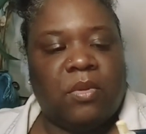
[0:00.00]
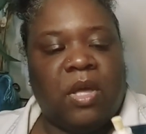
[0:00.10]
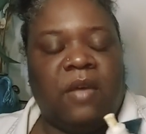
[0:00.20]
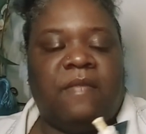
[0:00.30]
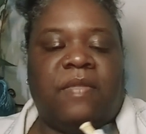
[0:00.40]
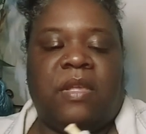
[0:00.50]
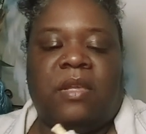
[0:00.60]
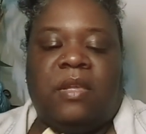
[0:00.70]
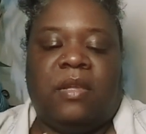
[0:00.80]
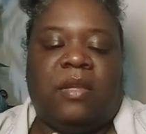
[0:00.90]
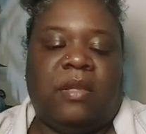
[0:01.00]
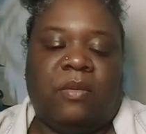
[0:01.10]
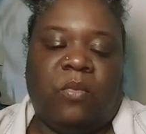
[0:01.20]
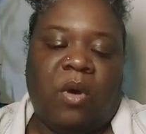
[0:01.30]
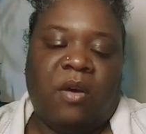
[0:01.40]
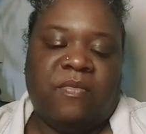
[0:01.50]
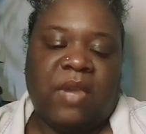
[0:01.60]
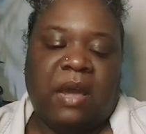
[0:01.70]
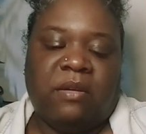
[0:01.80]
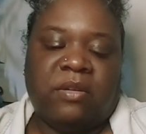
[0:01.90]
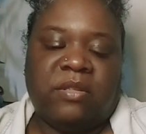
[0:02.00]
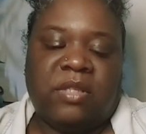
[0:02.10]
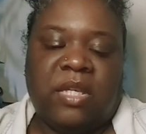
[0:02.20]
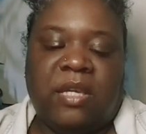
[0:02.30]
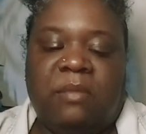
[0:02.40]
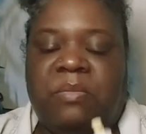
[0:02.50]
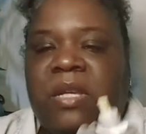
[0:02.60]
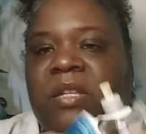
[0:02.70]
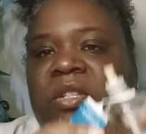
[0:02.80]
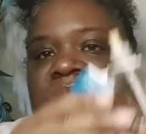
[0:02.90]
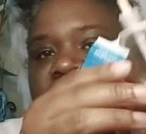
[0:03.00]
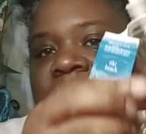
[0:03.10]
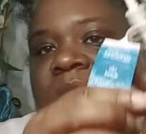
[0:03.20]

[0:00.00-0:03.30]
of the Wallflowers, Tiki Beach.